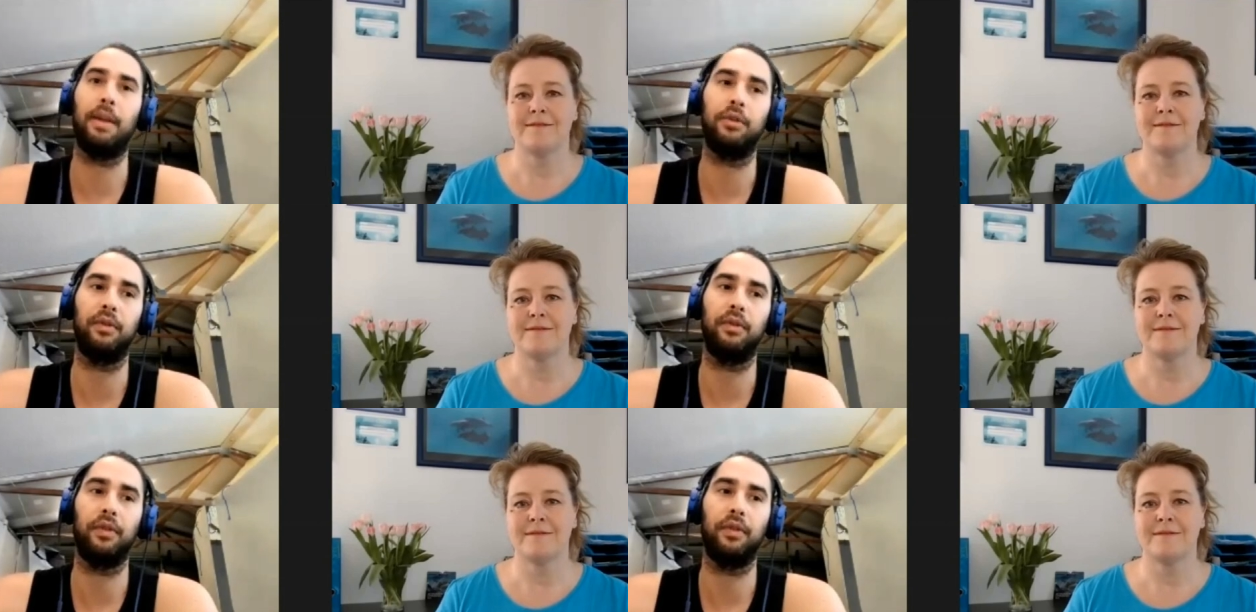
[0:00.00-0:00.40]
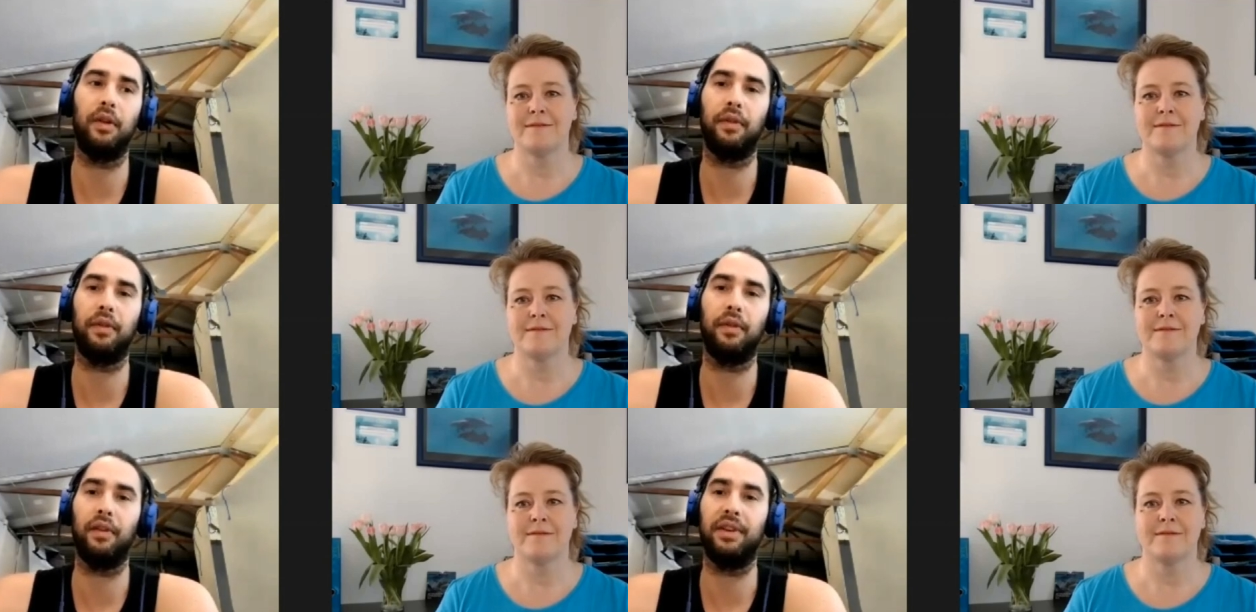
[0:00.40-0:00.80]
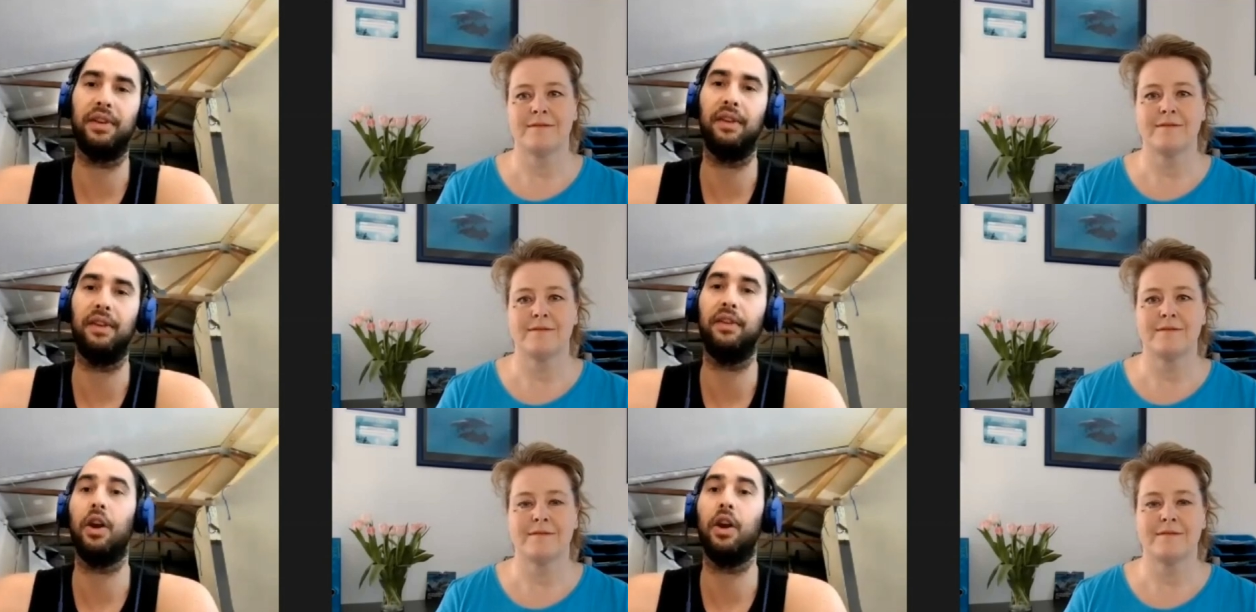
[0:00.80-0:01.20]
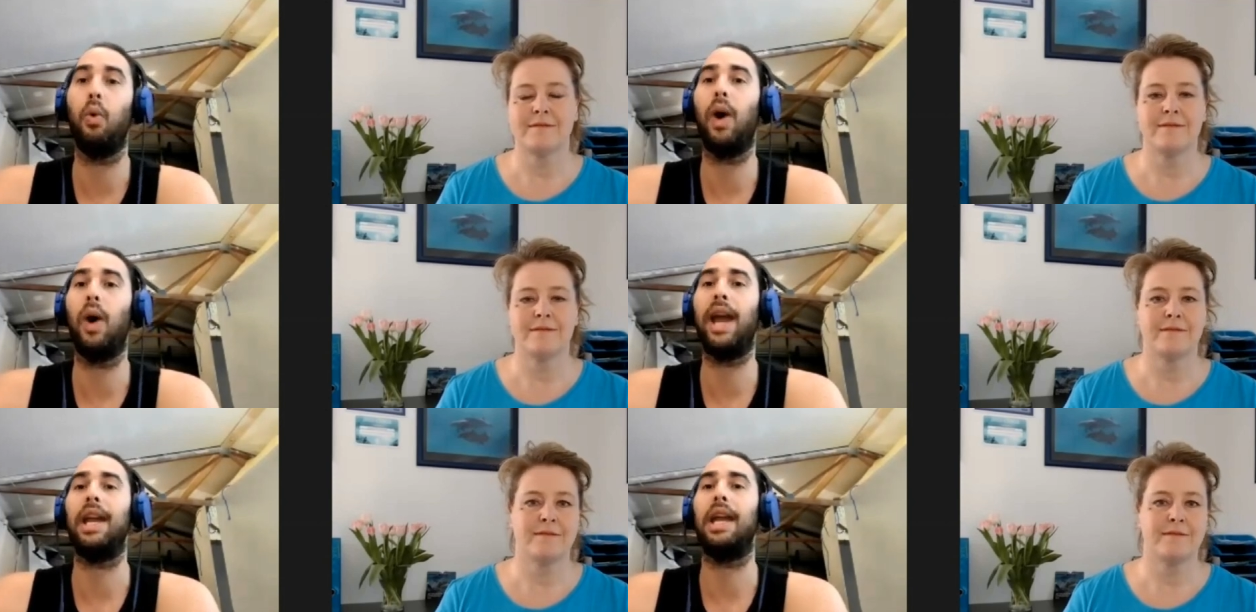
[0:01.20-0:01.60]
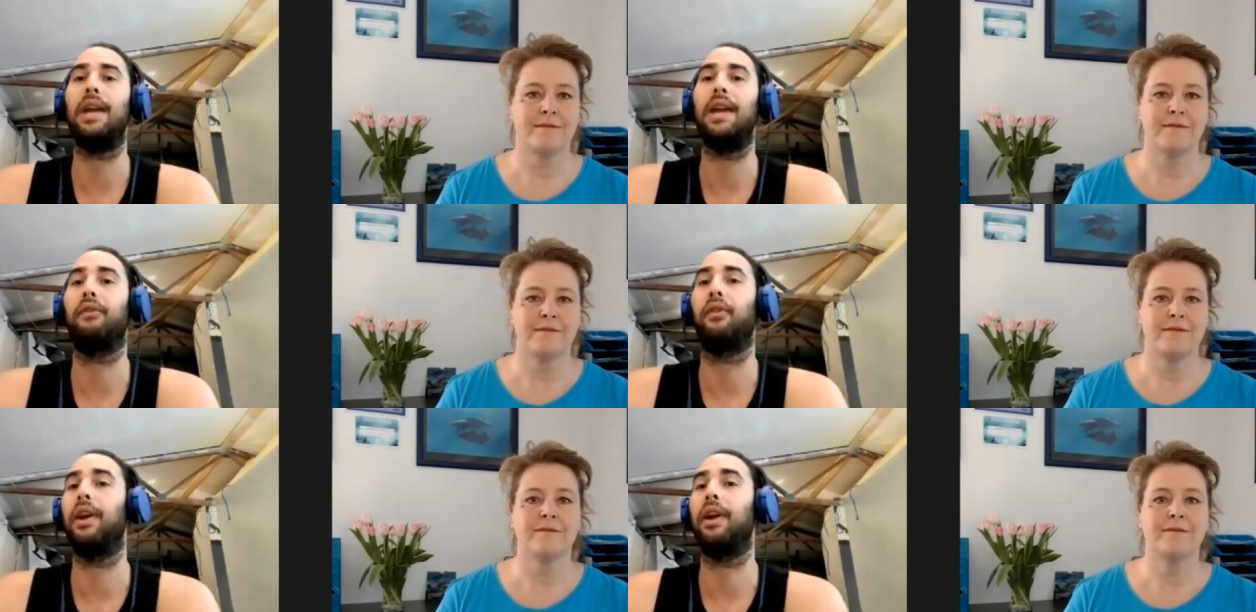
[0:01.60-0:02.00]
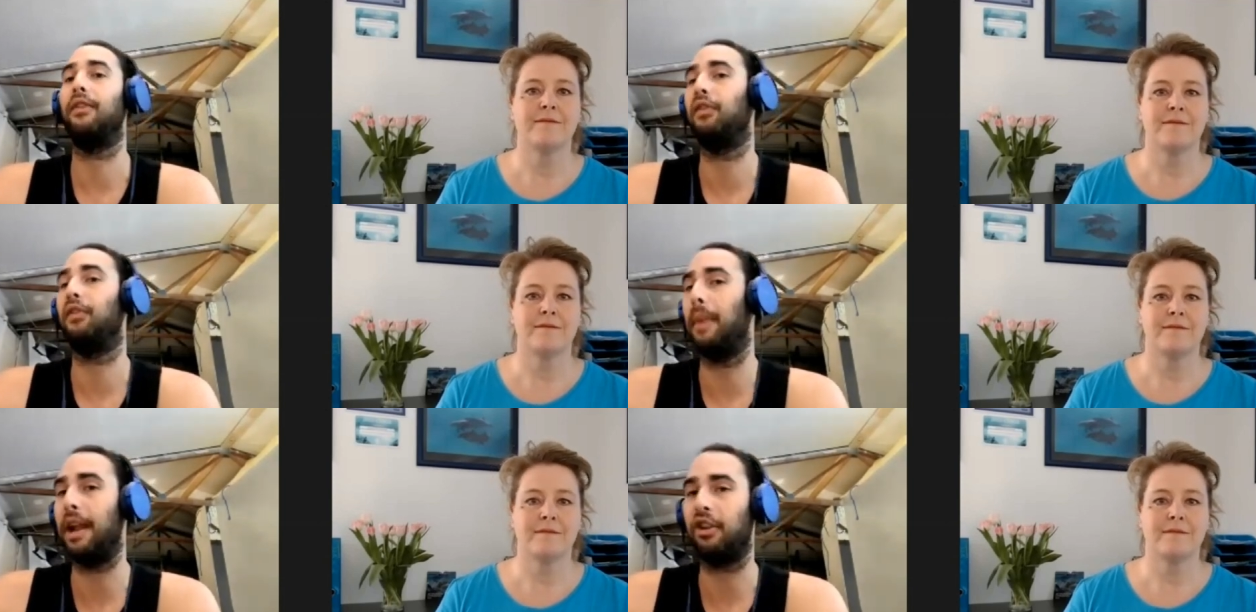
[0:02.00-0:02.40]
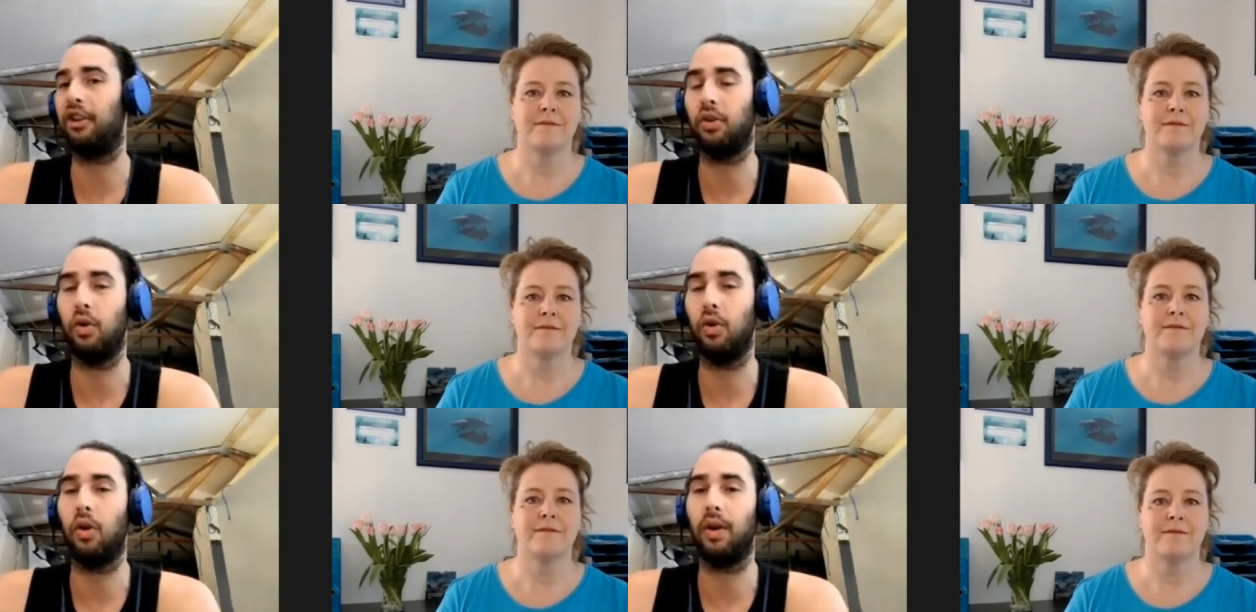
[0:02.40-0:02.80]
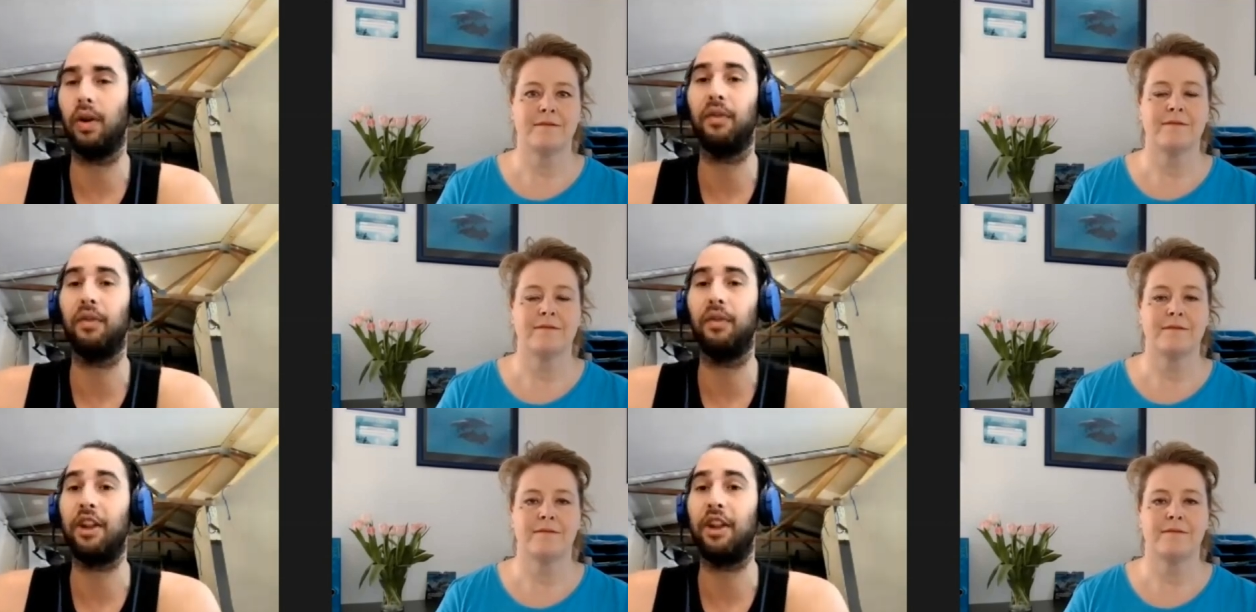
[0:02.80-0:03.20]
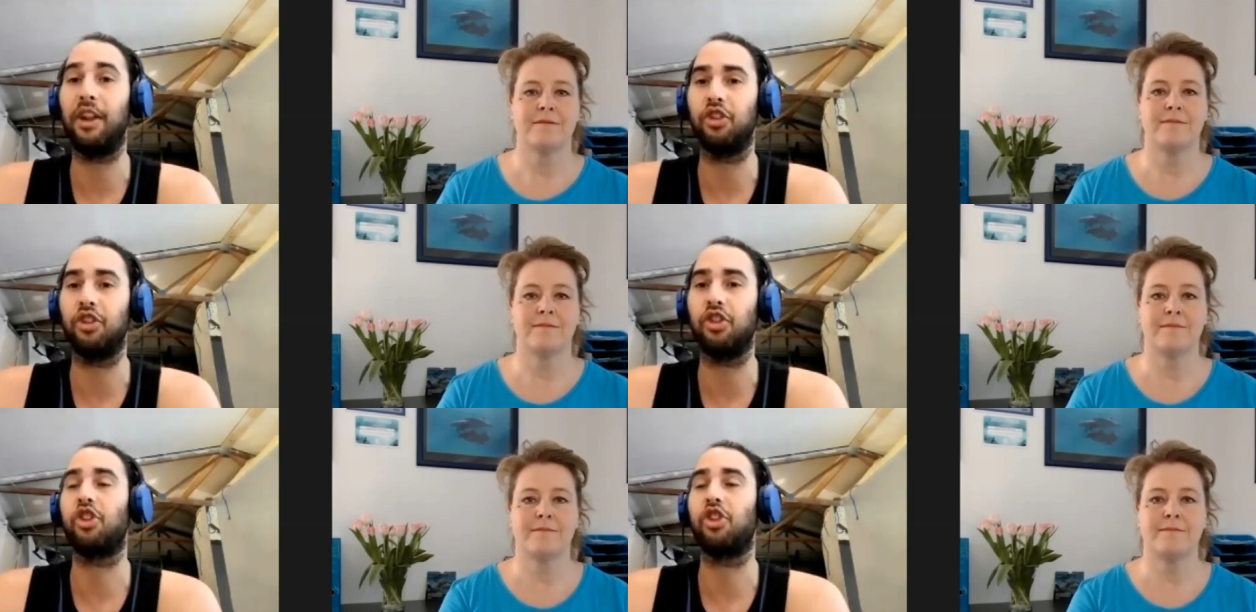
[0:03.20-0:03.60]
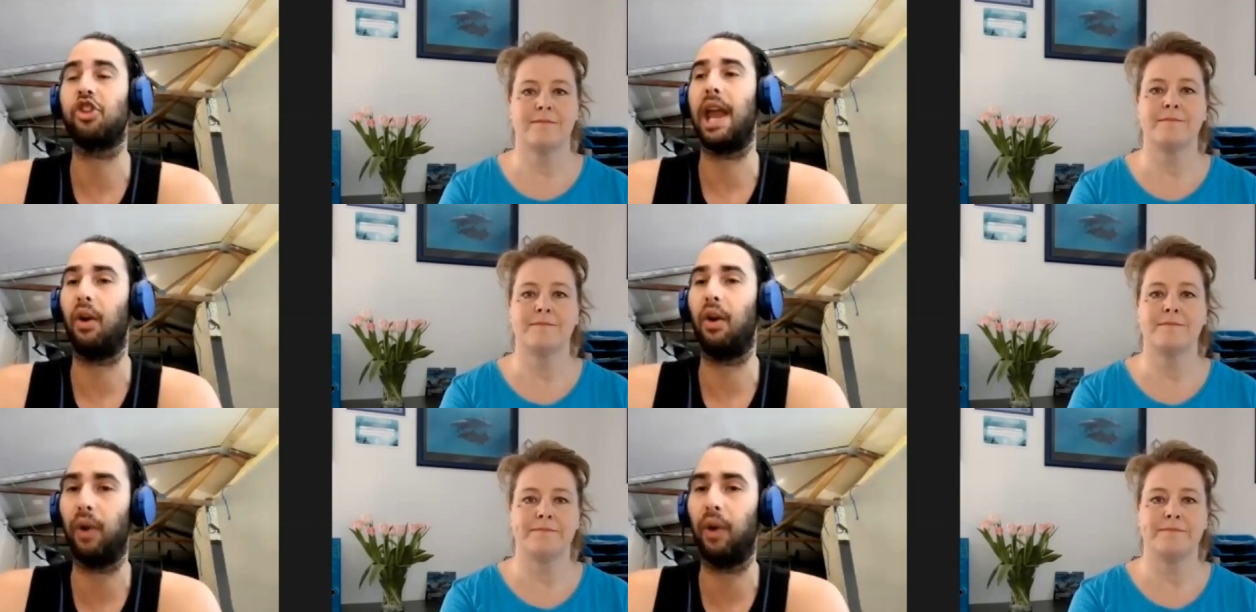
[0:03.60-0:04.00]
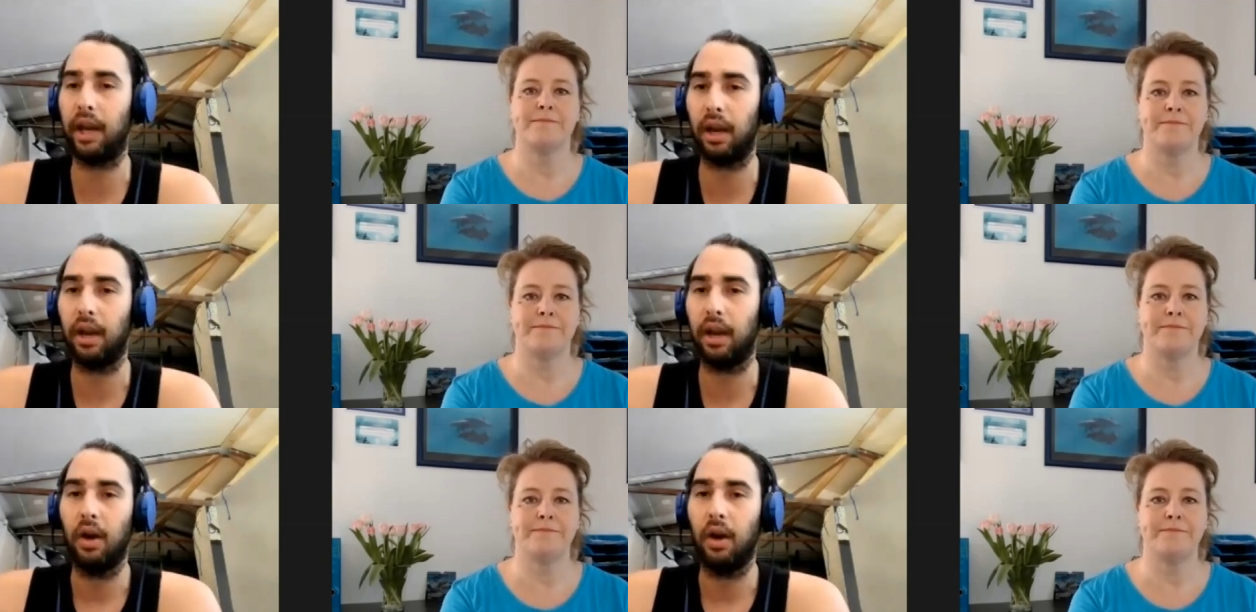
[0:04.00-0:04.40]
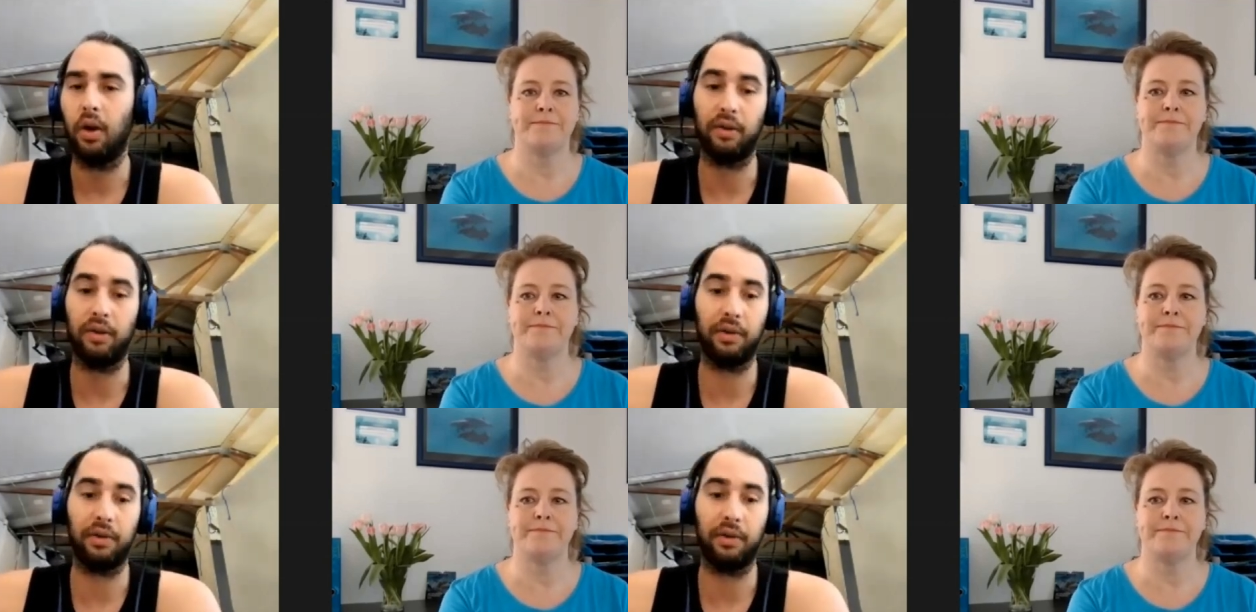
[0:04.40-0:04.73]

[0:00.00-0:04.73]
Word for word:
Speaker 1: of, of, of giving away free information or, or information sharing or giving mm.